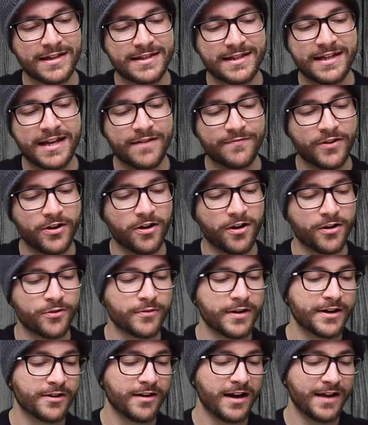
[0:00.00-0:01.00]
TF card
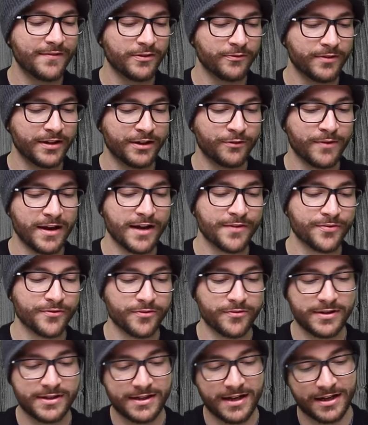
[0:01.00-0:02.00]
reader. I haven't really ran
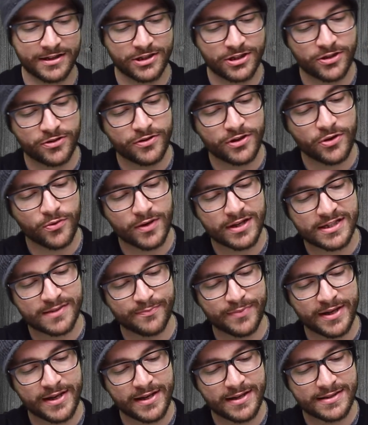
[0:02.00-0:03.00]
through it. It's got 2
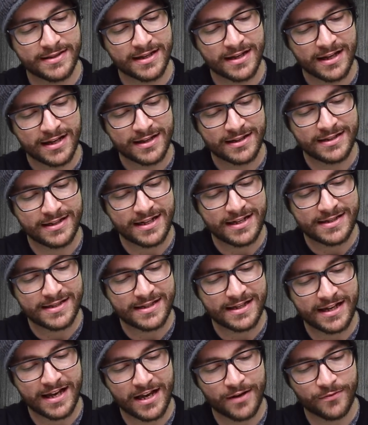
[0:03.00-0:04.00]
USBs,
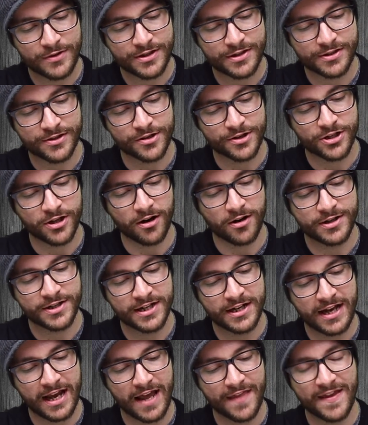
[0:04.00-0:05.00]
DC-in, which is your
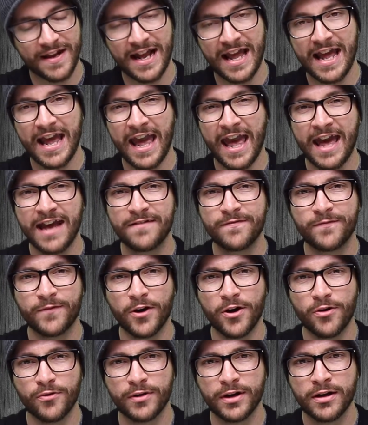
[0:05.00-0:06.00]
charging, and then a
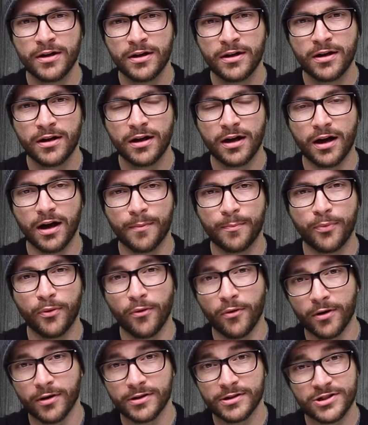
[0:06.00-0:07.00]
headphone
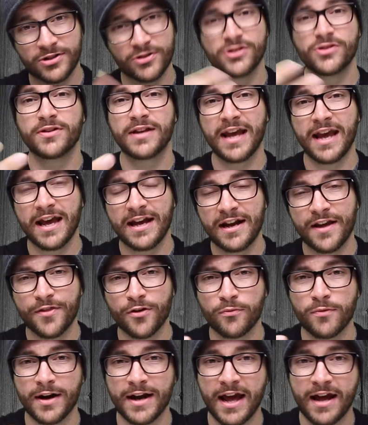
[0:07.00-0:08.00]
port. So you can either
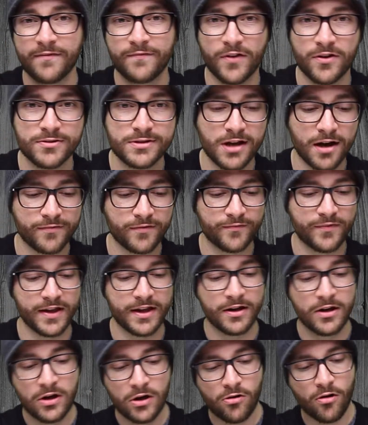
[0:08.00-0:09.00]
run headphones off of
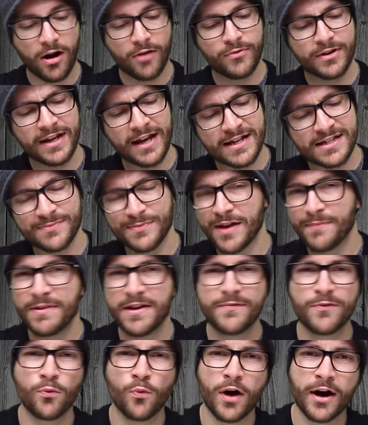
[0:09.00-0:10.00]
it, or I would guess maybe
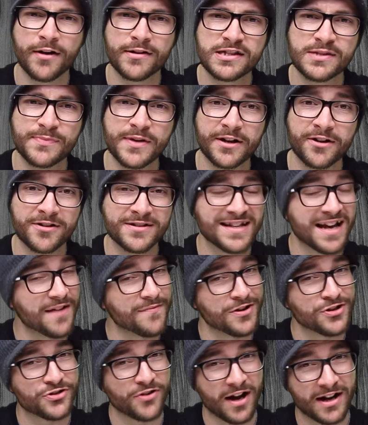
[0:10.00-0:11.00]
even wired speakers. I
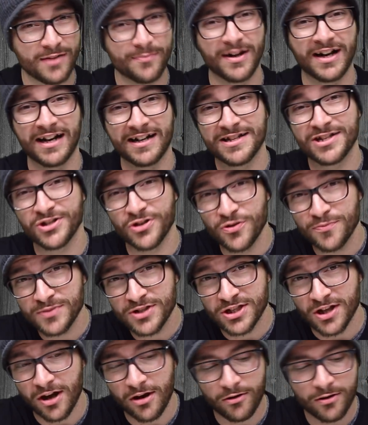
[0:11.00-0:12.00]
haven't tried it, but I'd assume
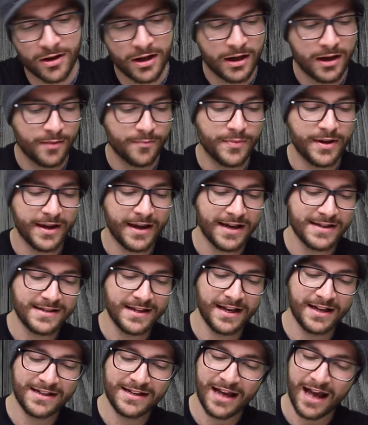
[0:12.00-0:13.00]
so, being as
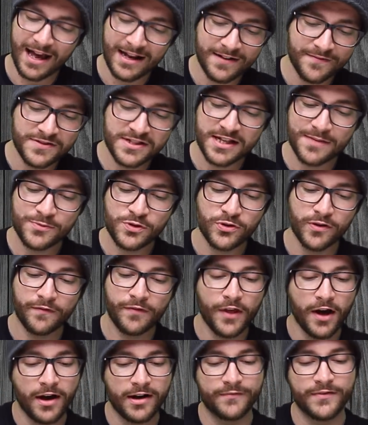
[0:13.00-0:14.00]
they kind of seem to have
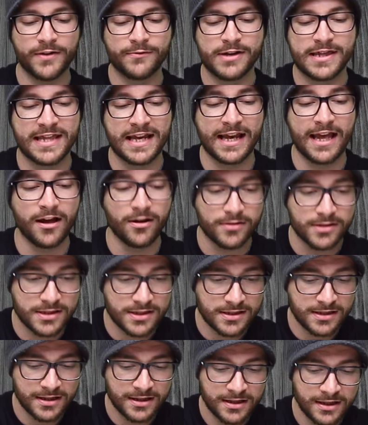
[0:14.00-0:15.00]
thought of everything
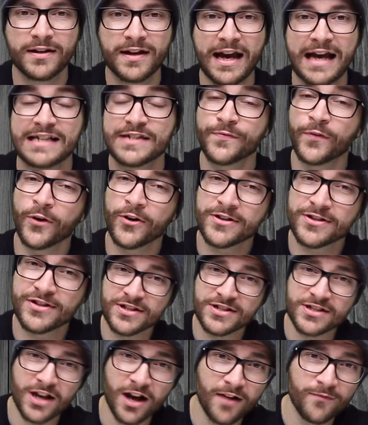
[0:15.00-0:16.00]
else. As far
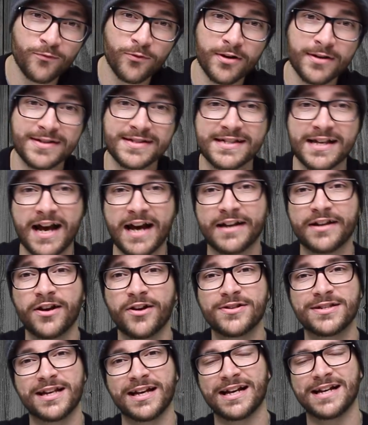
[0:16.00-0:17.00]
software inside
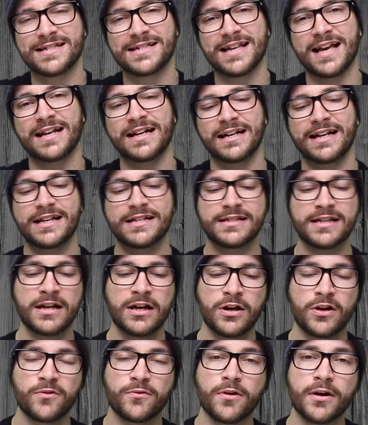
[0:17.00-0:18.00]
goes, like I said, it is
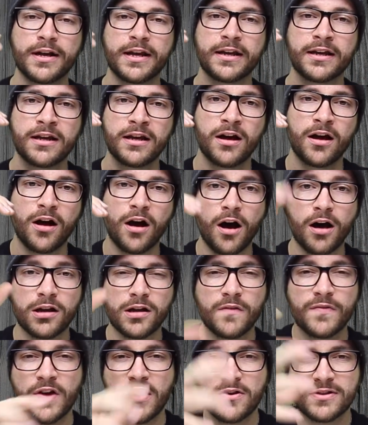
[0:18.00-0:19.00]
running all
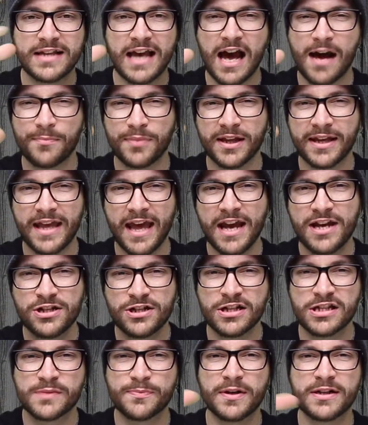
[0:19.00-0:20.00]
of those
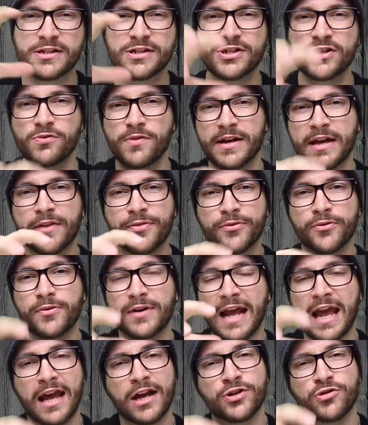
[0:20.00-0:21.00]
applications, but it's doing it through
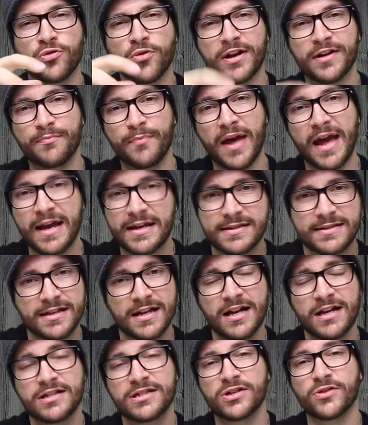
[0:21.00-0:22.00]
an Android base.
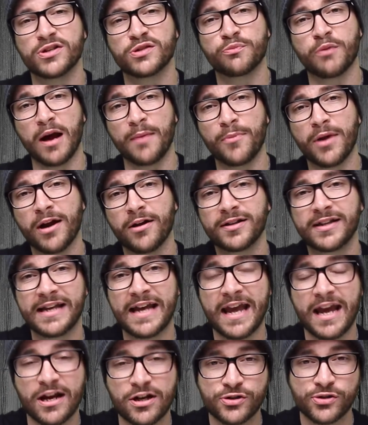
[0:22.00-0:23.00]
So it's primarily
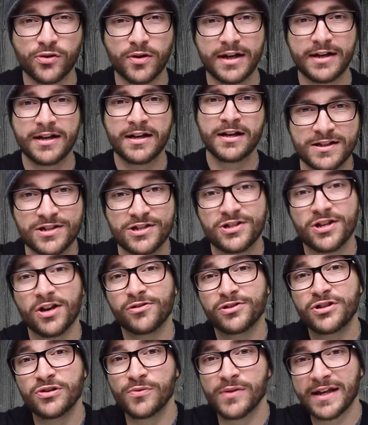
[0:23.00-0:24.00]
Android. So
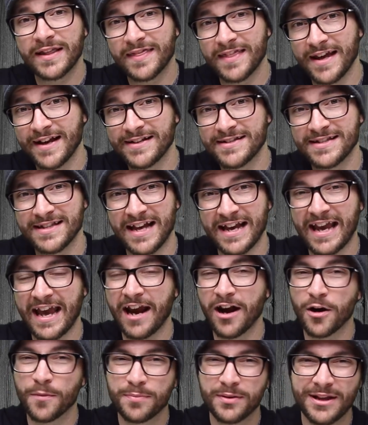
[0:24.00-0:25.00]
doing things like
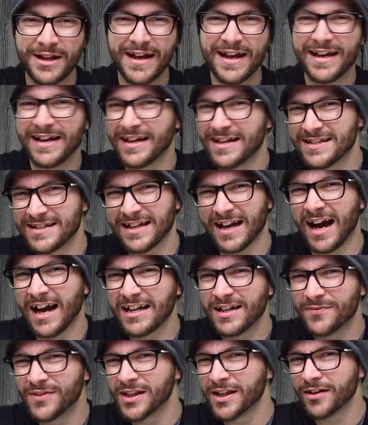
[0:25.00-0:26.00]
AirPlay is
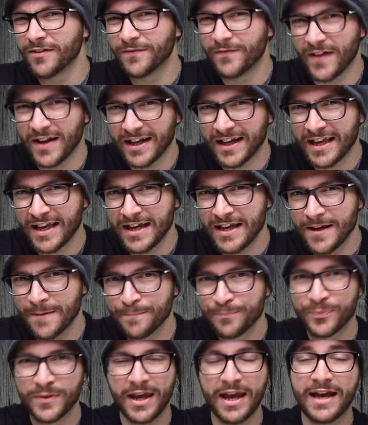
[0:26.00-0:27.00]
kind of a little finicky.
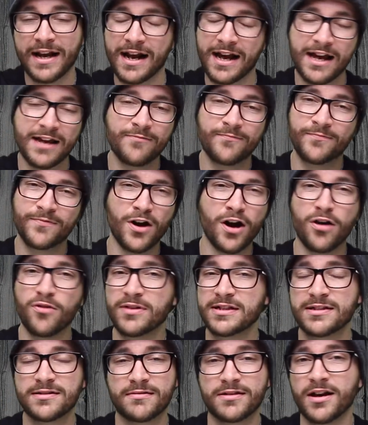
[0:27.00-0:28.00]
And I've
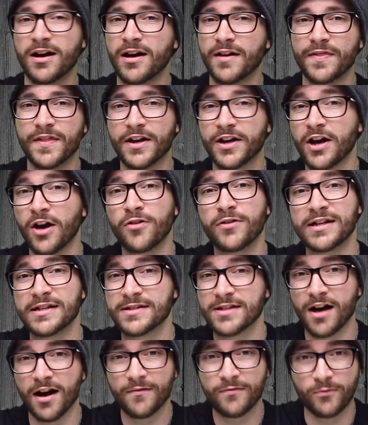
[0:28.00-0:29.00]
always thought the Kodi
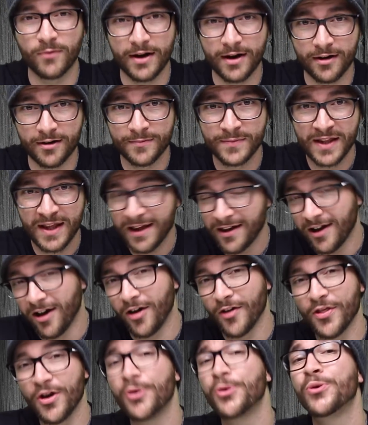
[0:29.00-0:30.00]
software,
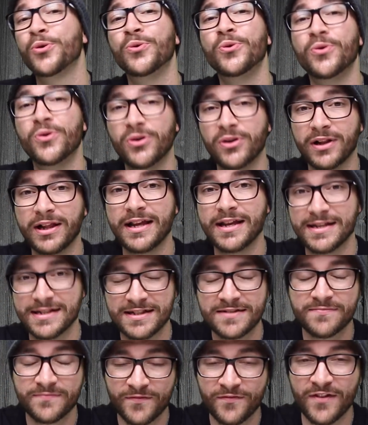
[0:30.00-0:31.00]
although cool,
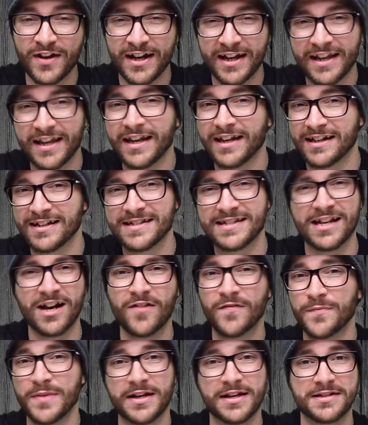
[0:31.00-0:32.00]
is finicky in
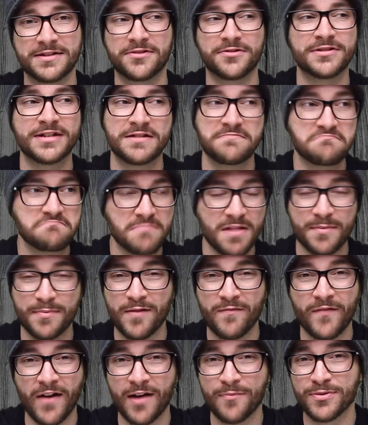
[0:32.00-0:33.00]
itself because only maybe
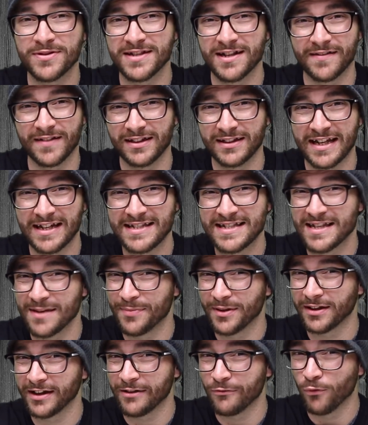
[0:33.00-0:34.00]
5% of the links
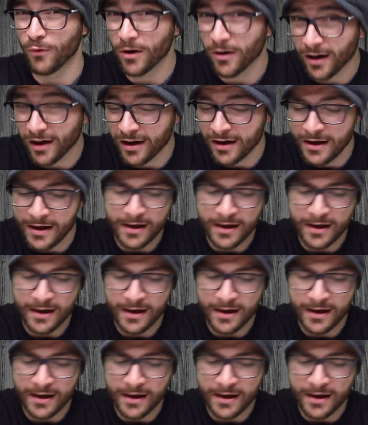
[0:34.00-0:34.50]
typically work.